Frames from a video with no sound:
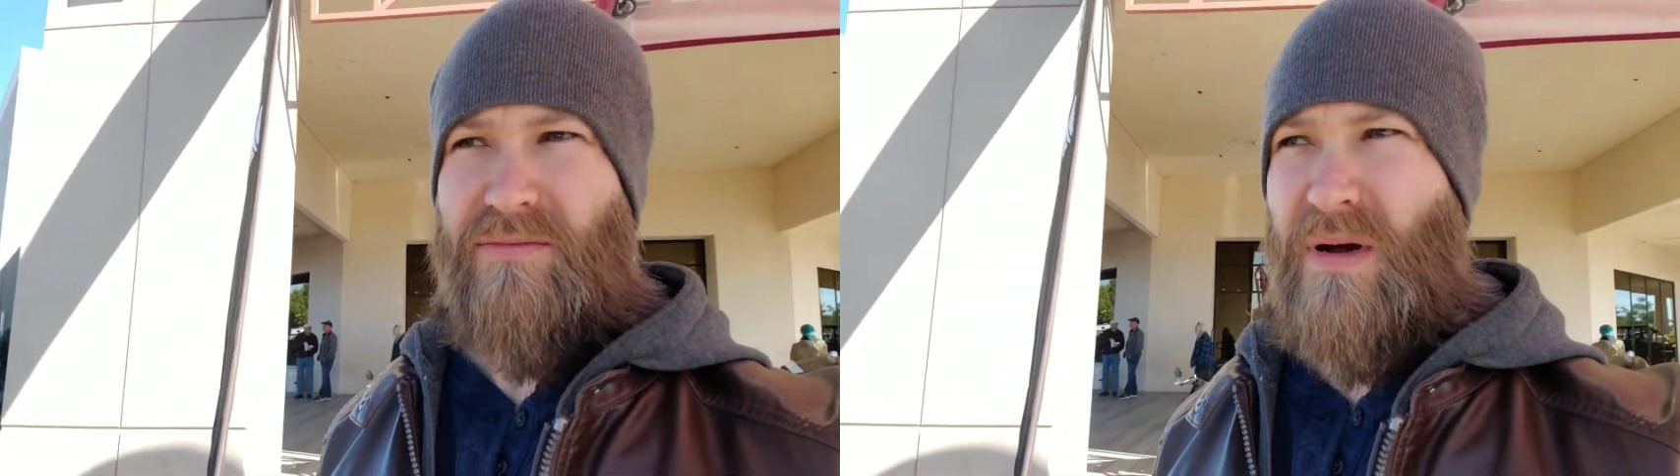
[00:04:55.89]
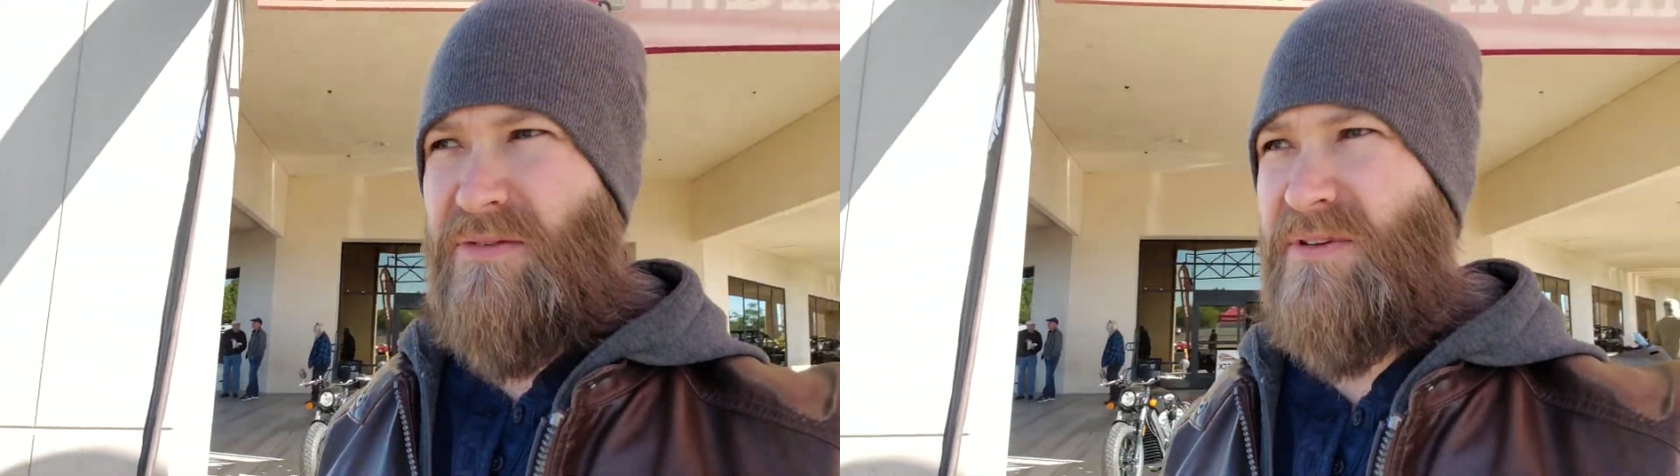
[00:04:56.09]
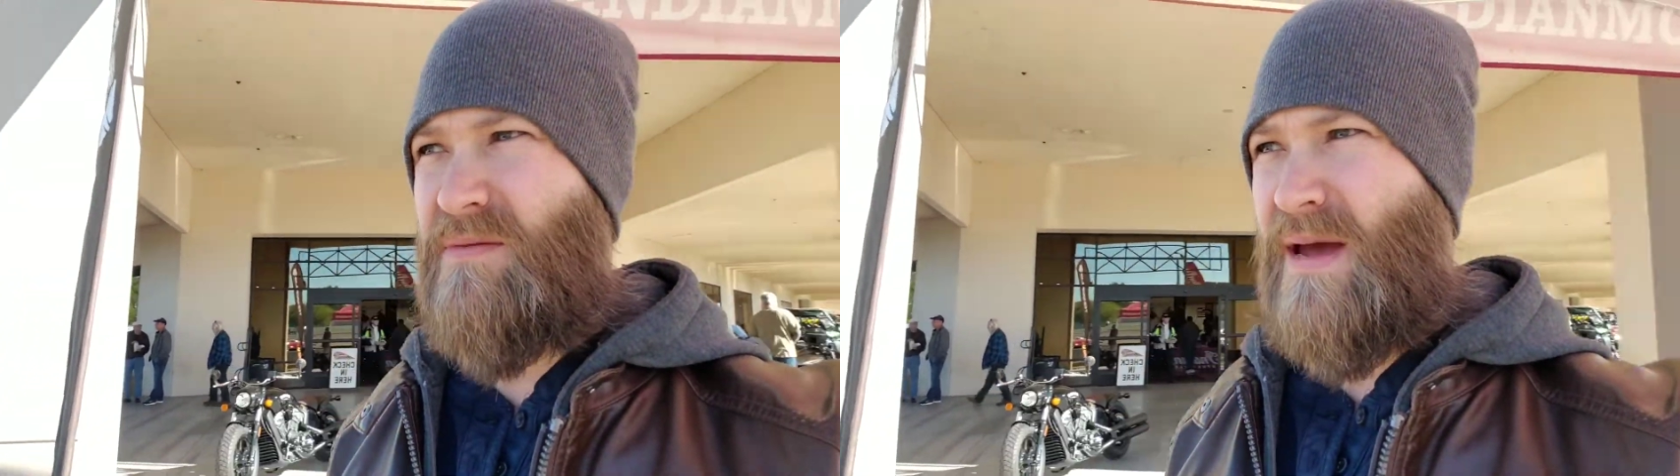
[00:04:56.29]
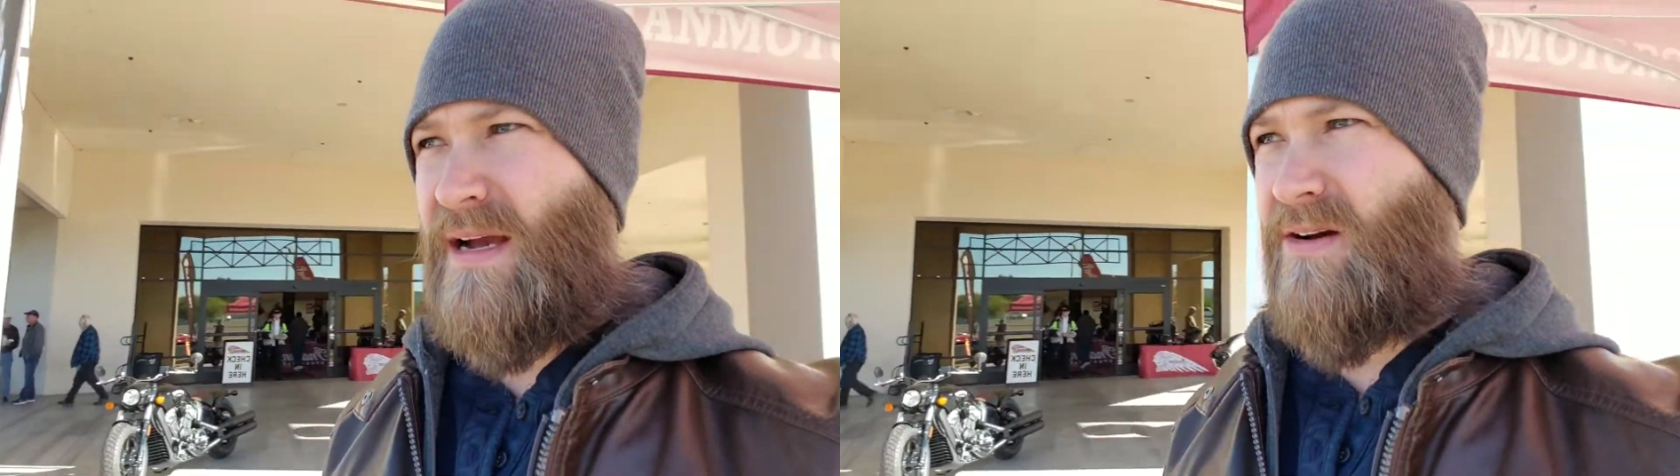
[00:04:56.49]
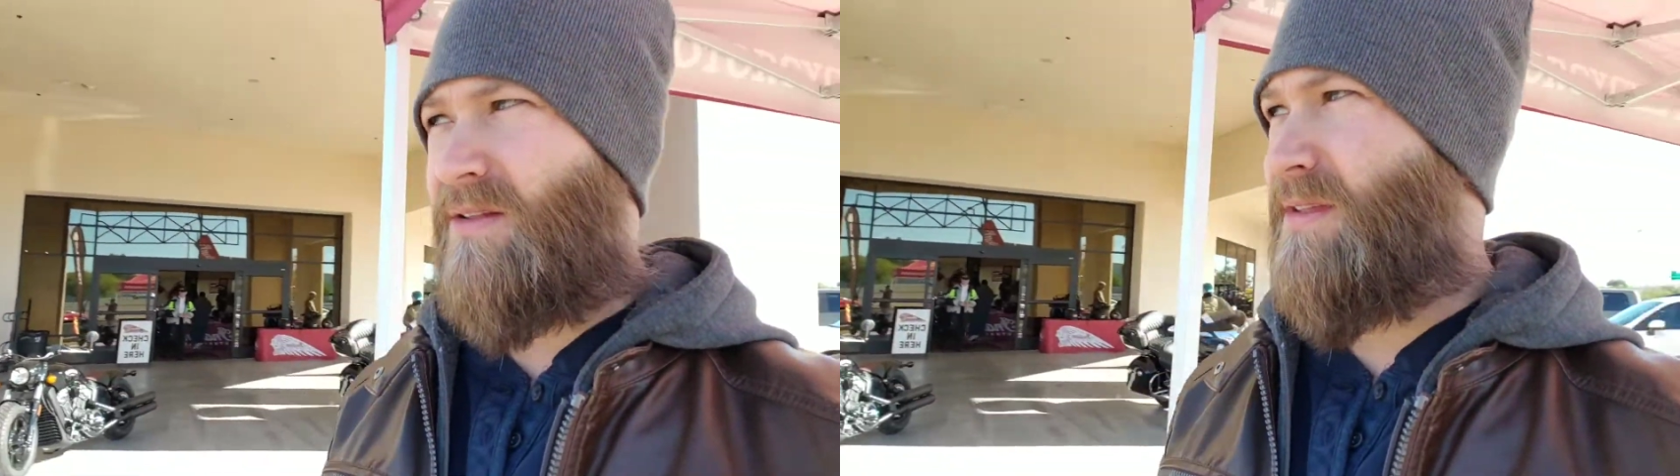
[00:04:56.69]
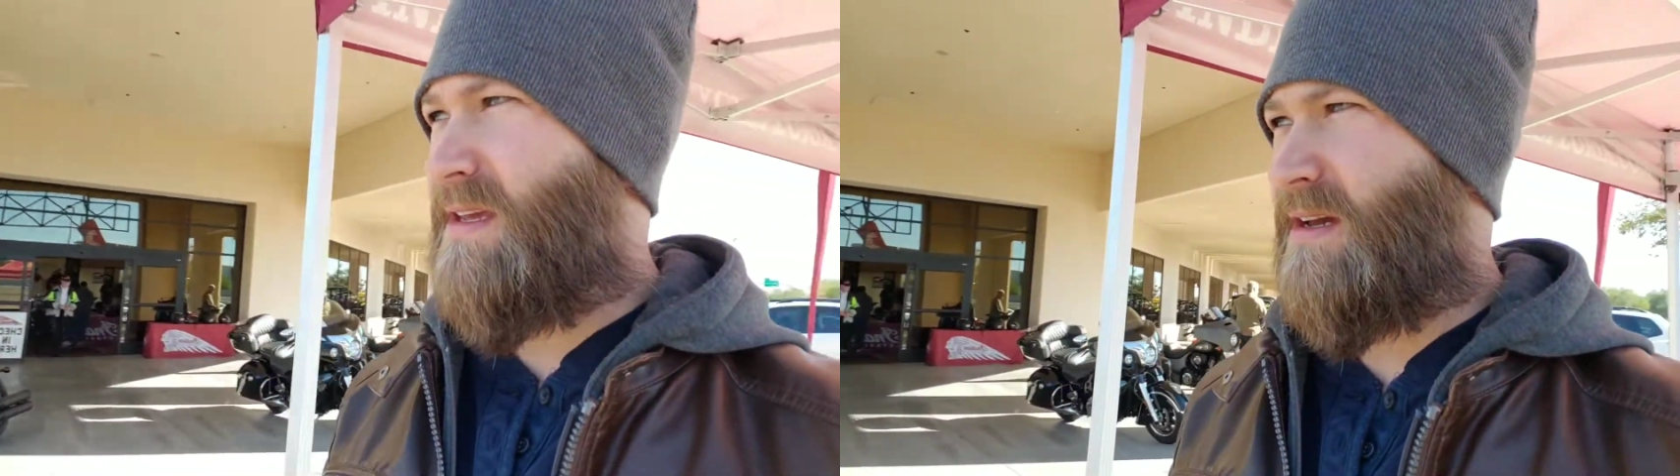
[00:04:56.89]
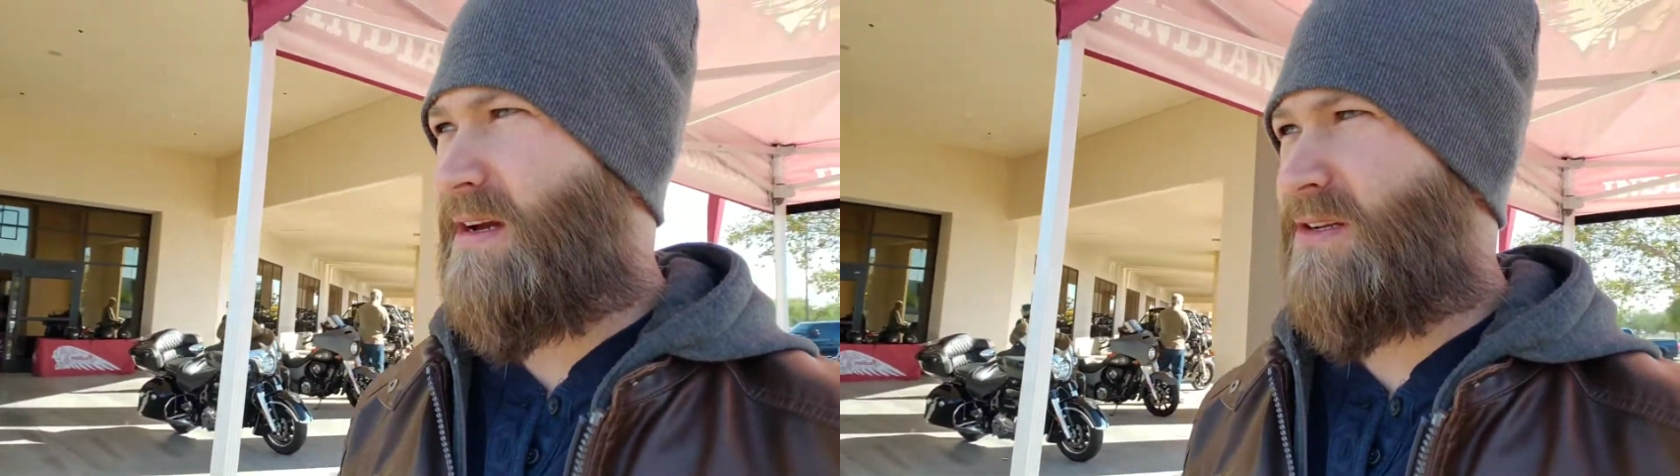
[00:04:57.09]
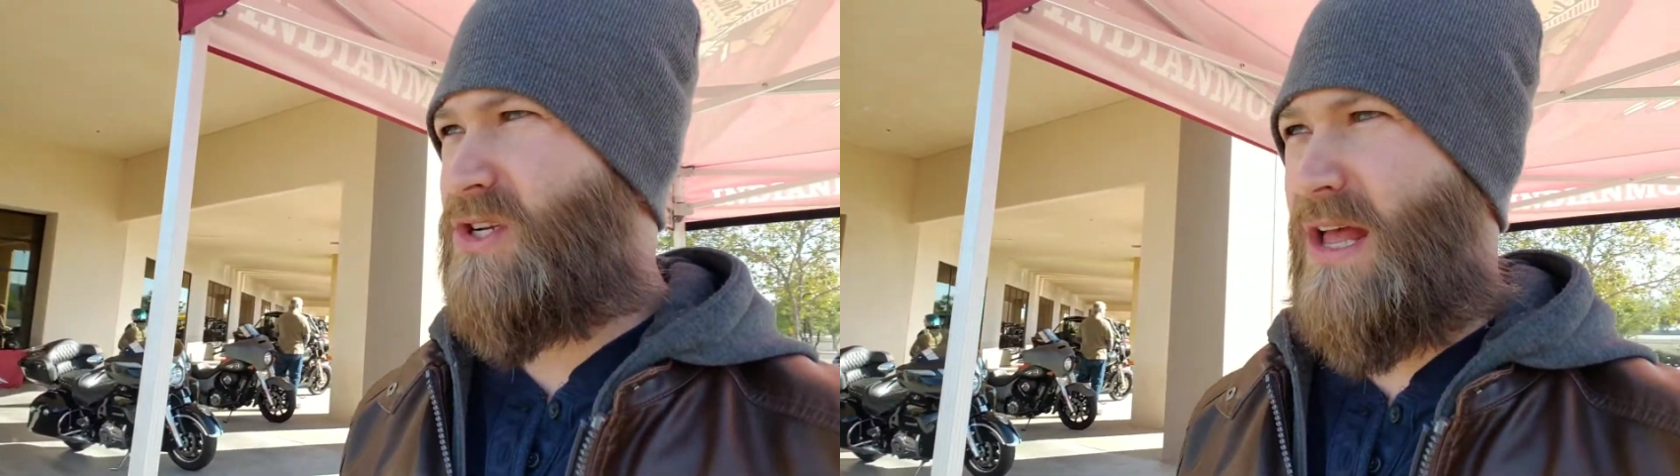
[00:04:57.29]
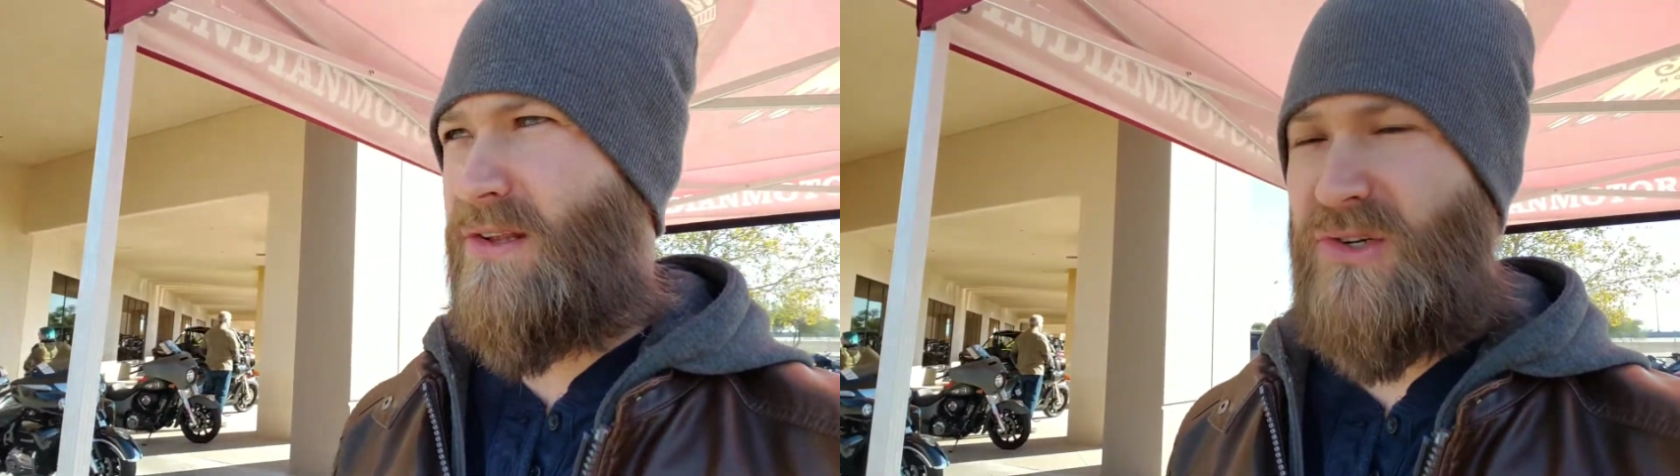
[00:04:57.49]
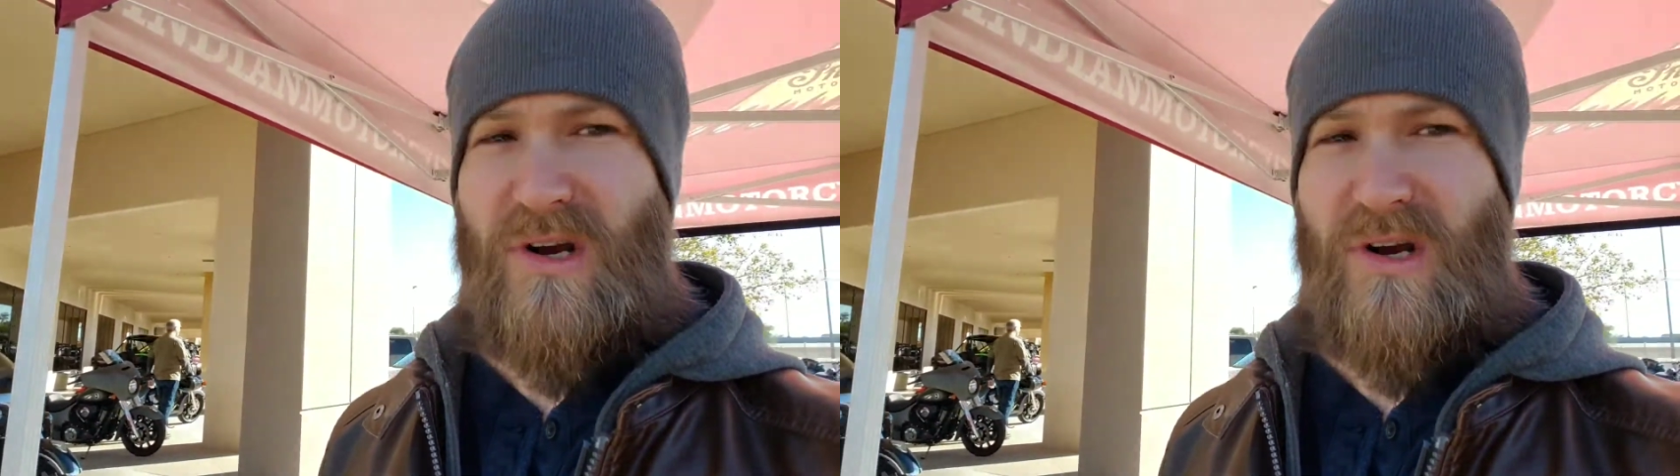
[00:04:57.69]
My feedback on the Challenger.